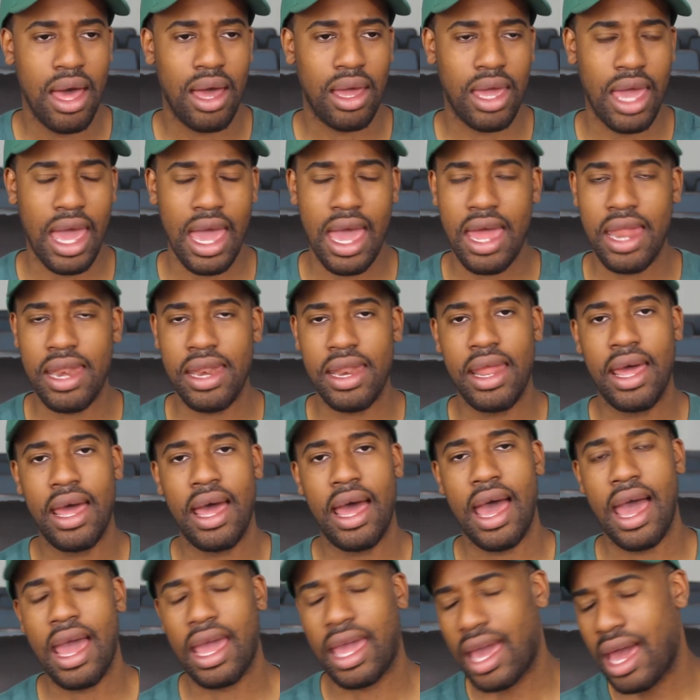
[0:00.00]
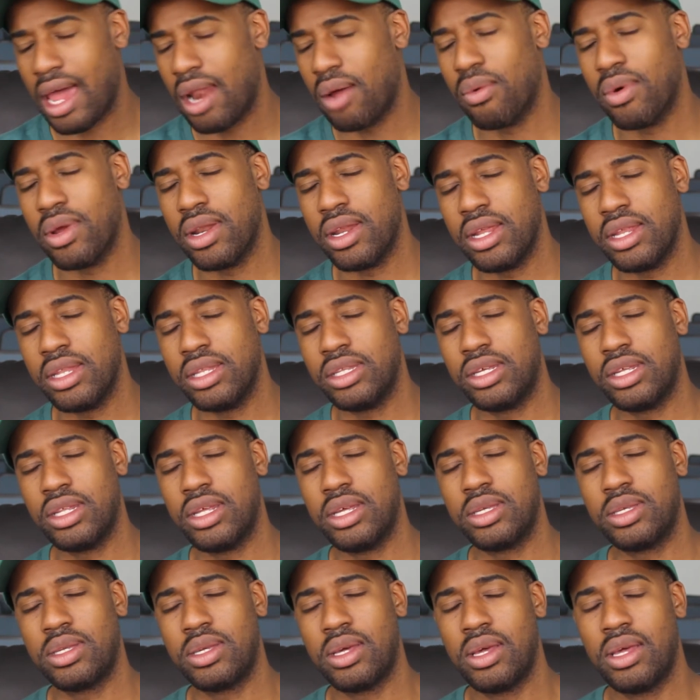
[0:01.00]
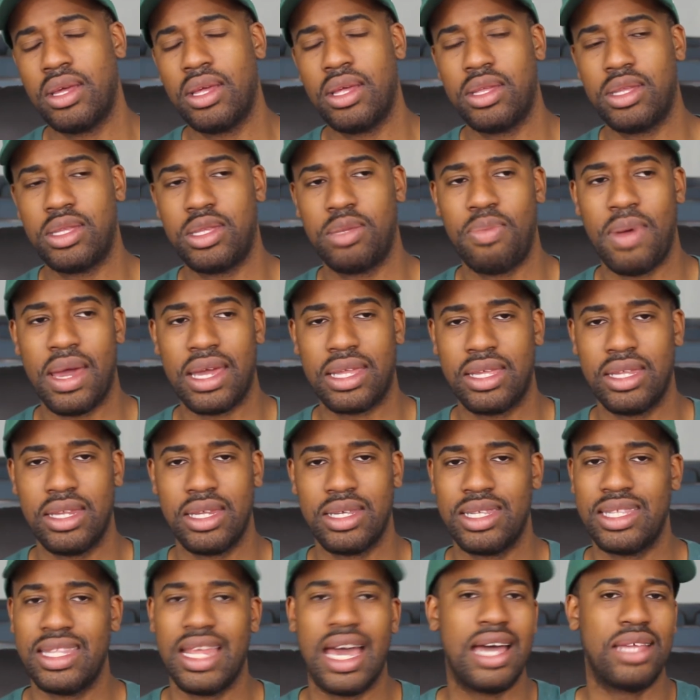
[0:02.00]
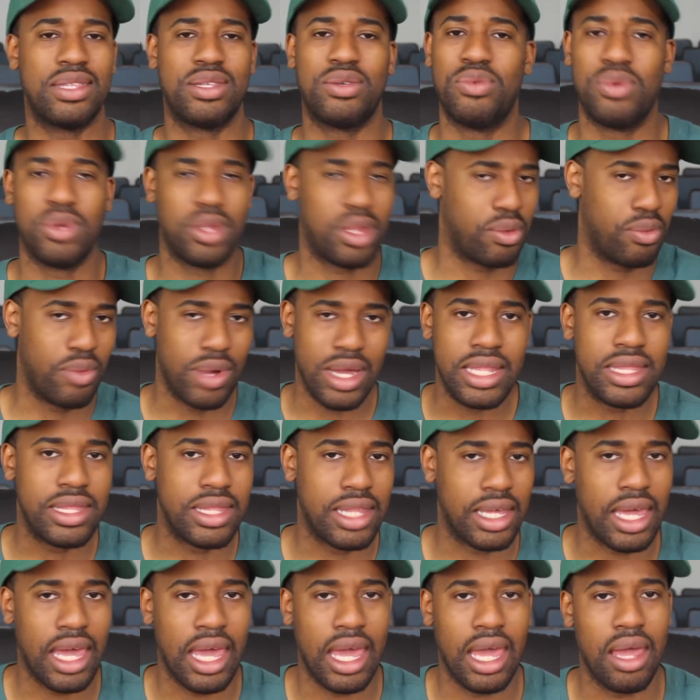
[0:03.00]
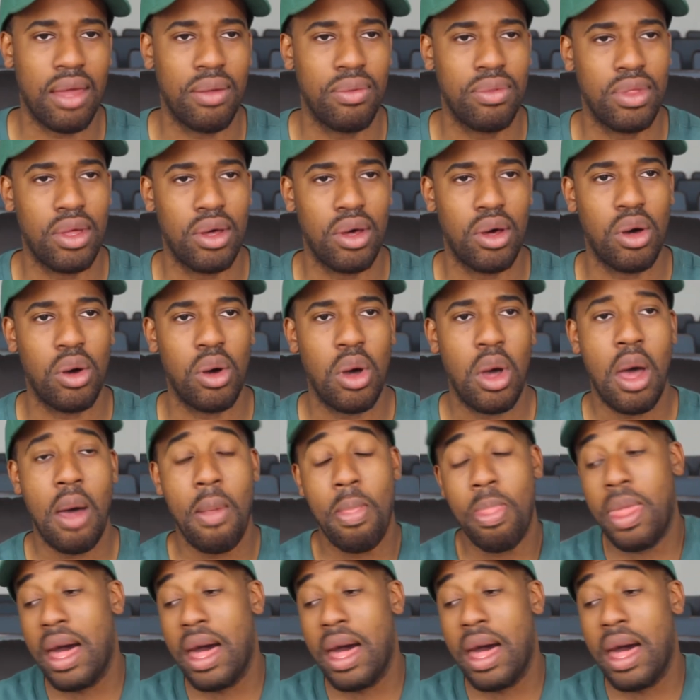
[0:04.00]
Again, I kind of went into this expecting us not to really win the game, though.